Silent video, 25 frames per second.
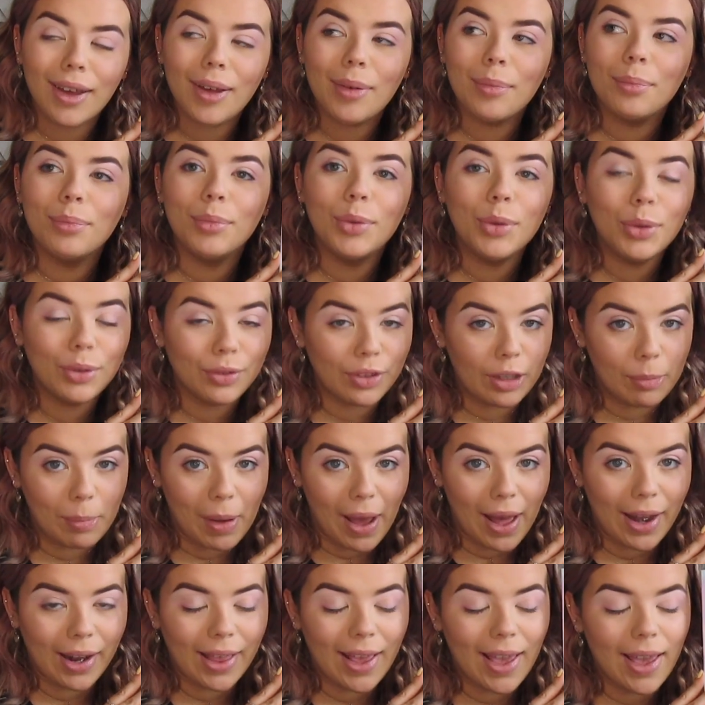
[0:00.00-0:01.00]
Morphe
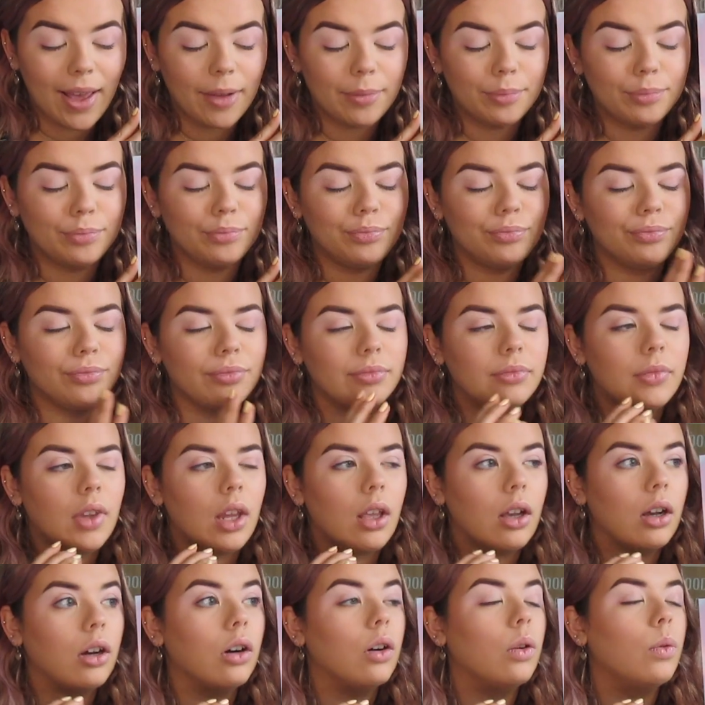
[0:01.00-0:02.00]
palette.
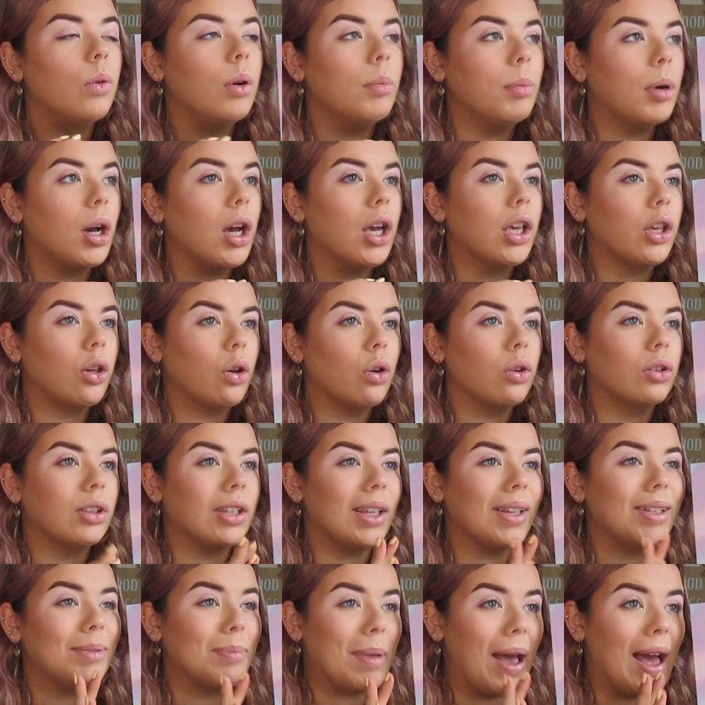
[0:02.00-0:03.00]
Oh my god,
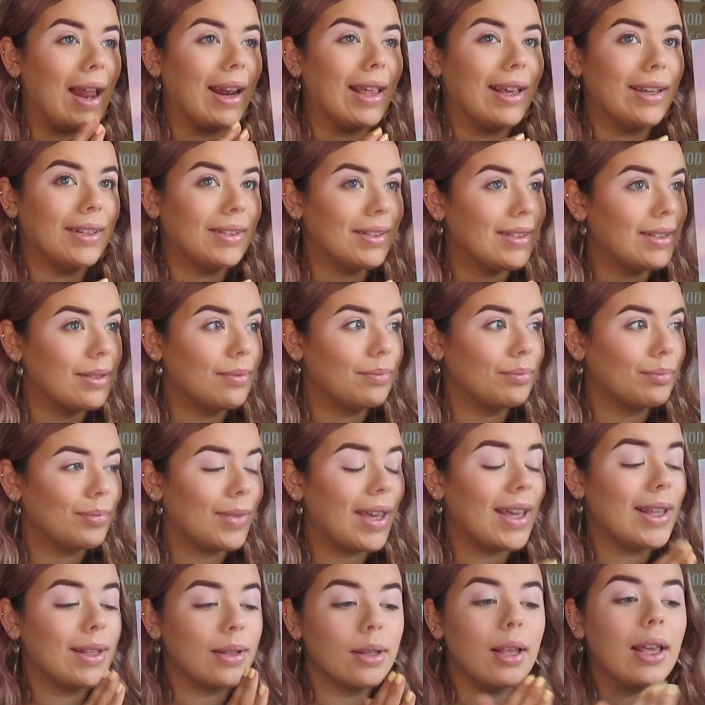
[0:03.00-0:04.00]
this palette.
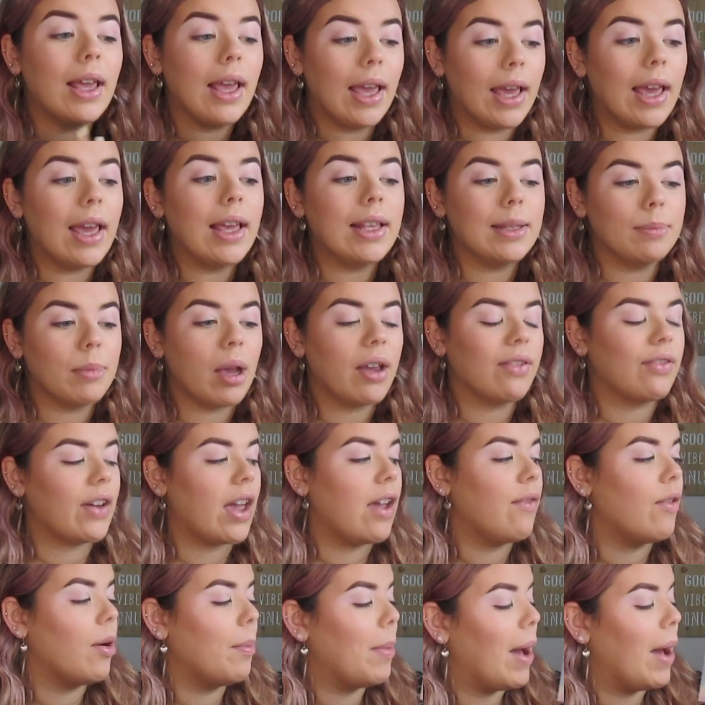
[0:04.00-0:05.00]
It is my favourite